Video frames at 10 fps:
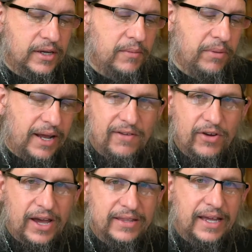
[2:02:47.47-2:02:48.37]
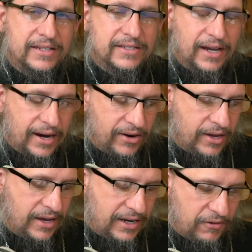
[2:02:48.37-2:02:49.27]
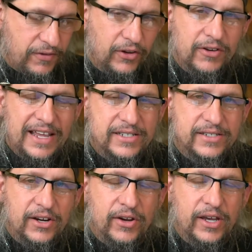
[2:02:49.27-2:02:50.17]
But I never had that desire, never felt it necessary.